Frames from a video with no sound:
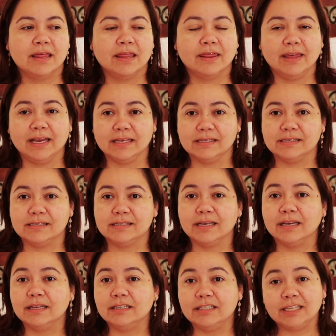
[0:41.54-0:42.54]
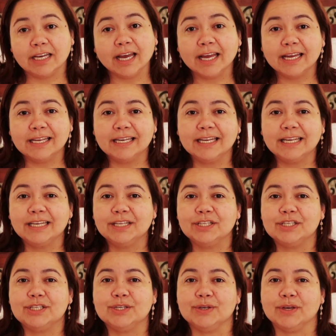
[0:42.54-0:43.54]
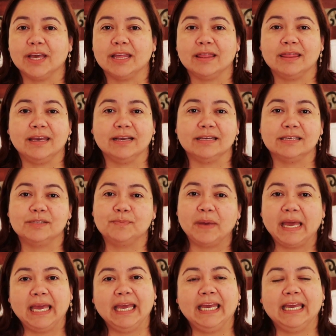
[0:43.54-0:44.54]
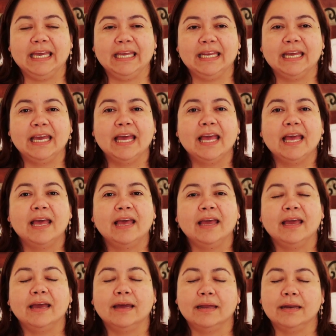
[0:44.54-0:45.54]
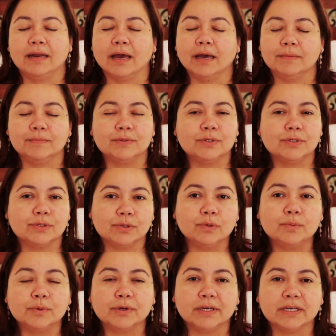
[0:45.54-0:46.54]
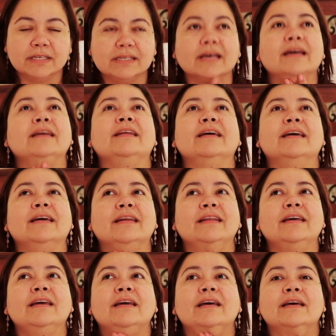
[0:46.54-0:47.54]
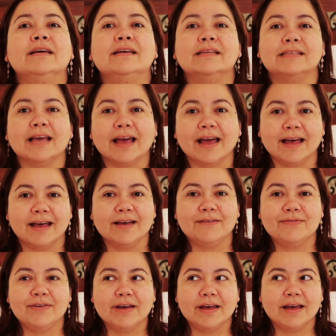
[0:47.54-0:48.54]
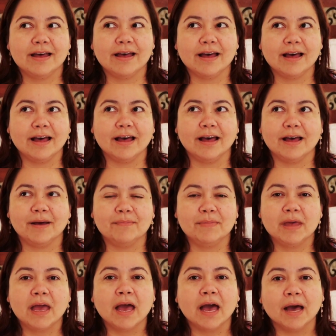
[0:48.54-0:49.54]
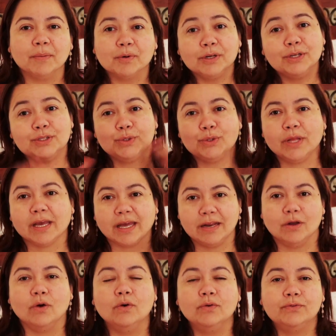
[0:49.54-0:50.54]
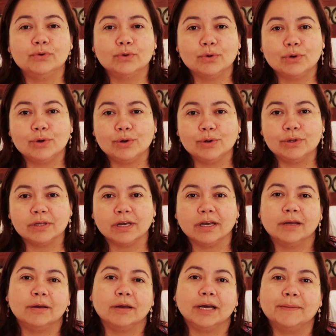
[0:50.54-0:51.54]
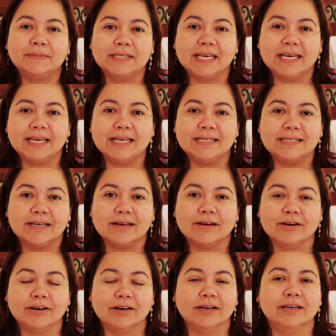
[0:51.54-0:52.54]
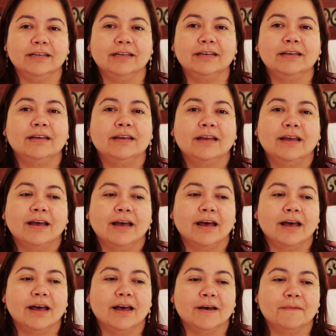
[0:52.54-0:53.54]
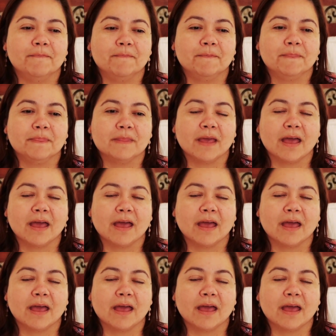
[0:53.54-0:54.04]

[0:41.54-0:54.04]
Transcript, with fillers: things done to get things paid and i'm super excited because i have um, I'm gonna do like an overall uh, update on um,